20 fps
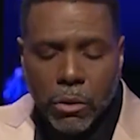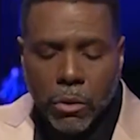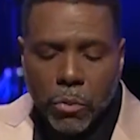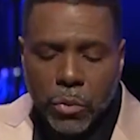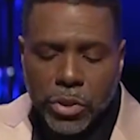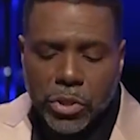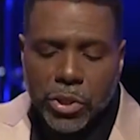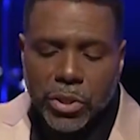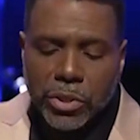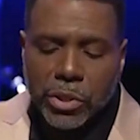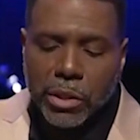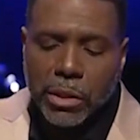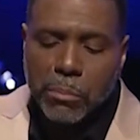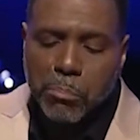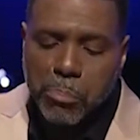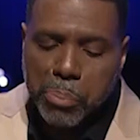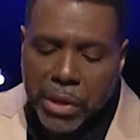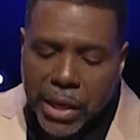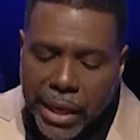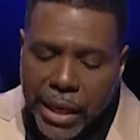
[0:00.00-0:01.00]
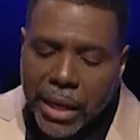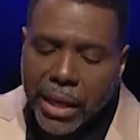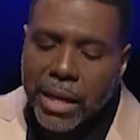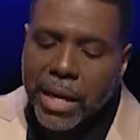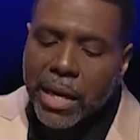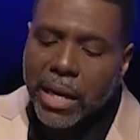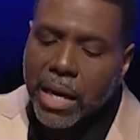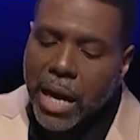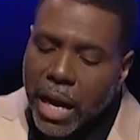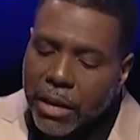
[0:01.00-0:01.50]
which is completely
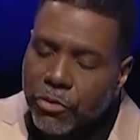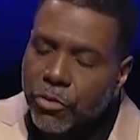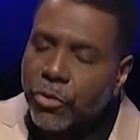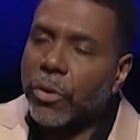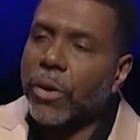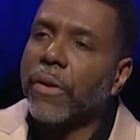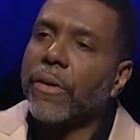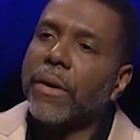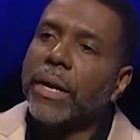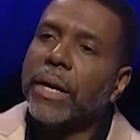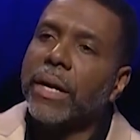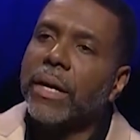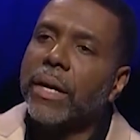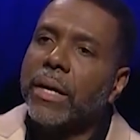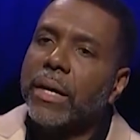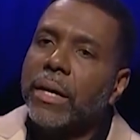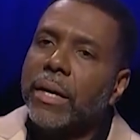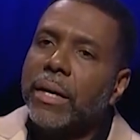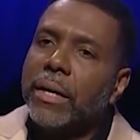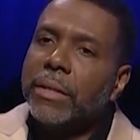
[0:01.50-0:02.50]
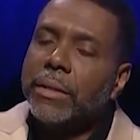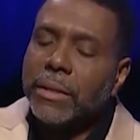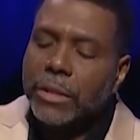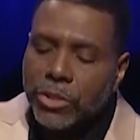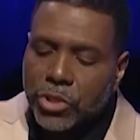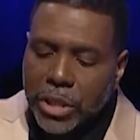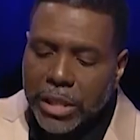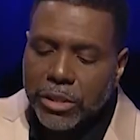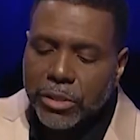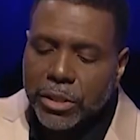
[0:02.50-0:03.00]
contrary to
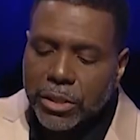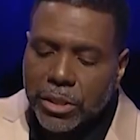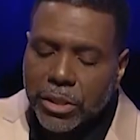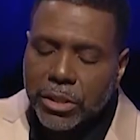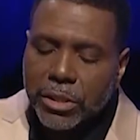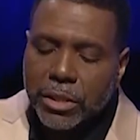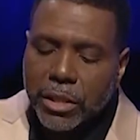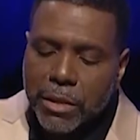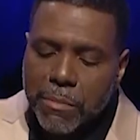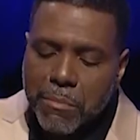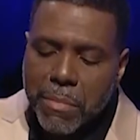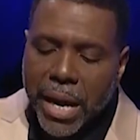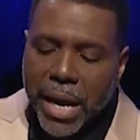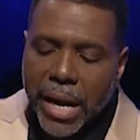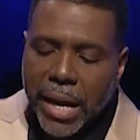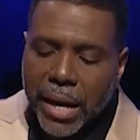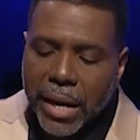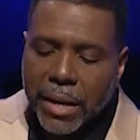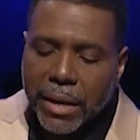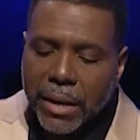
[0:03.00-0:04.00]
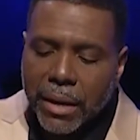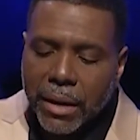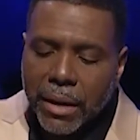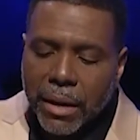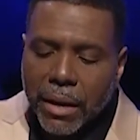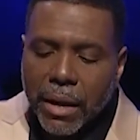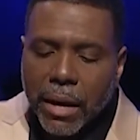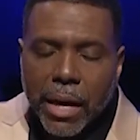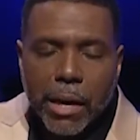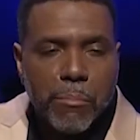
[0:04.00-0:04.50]
Jesus' command
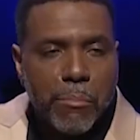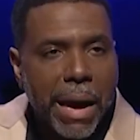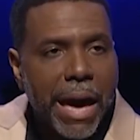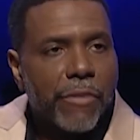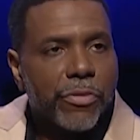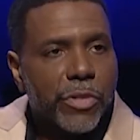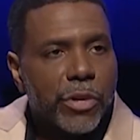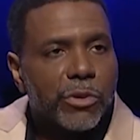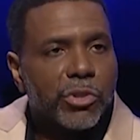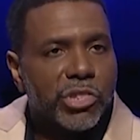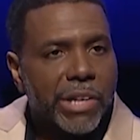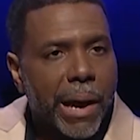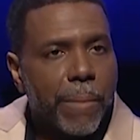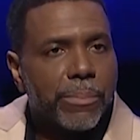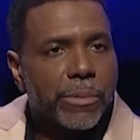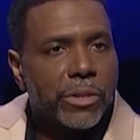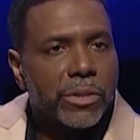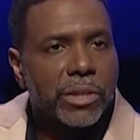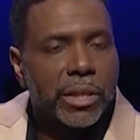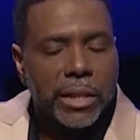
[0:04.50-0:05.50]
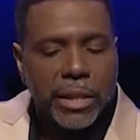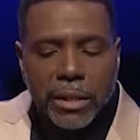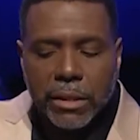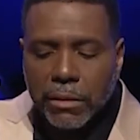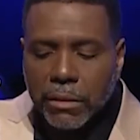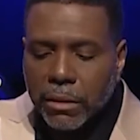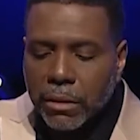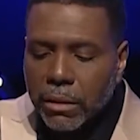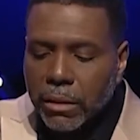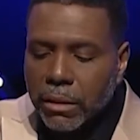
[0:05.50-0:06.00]
in Matthew chapter 10,